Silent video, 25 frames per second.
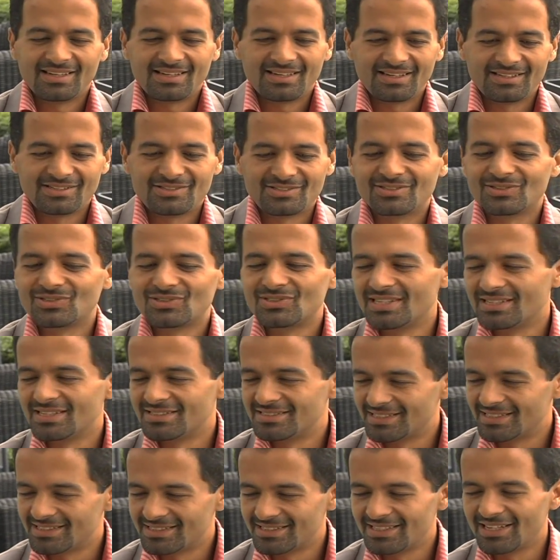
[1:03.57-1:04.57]
It's just that
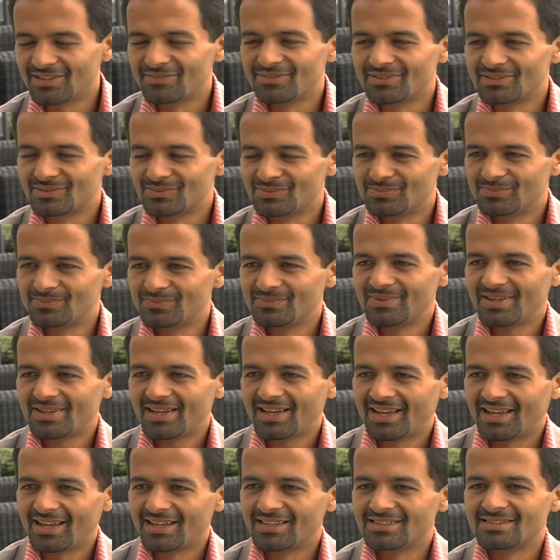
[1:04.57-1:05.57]
it never
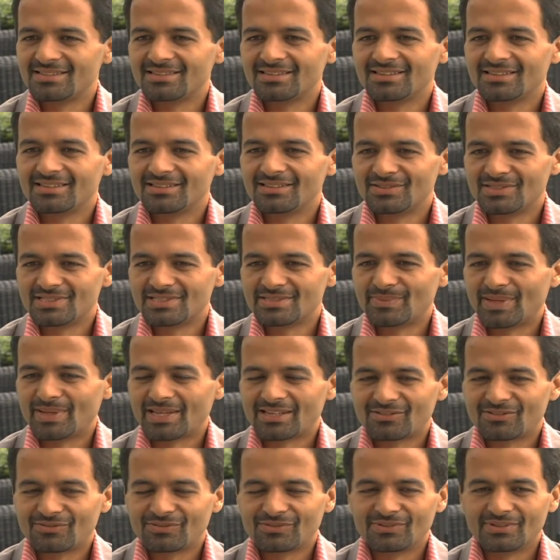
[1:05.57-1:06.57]
had a
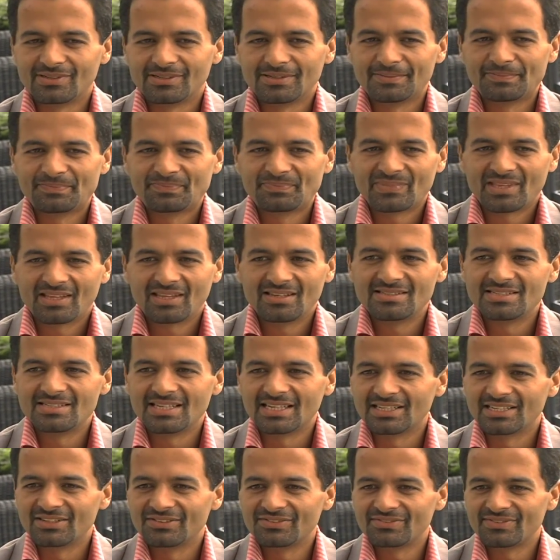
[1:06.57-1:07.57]
respectful,
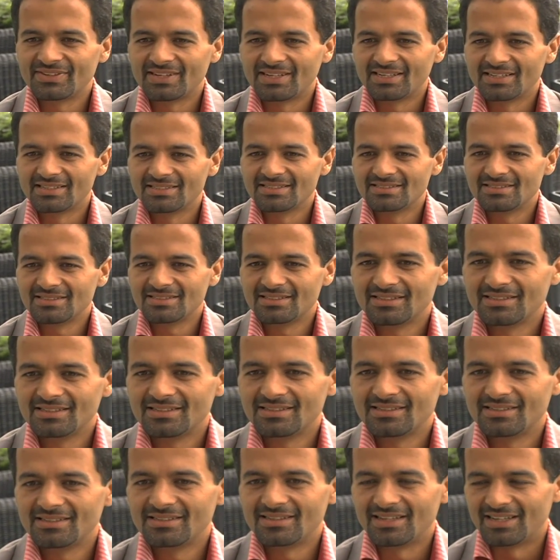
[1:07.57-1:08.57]
dignified
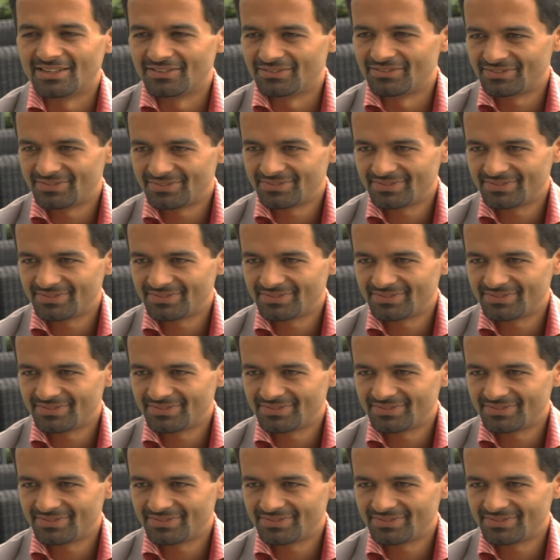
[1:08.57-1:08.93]
life.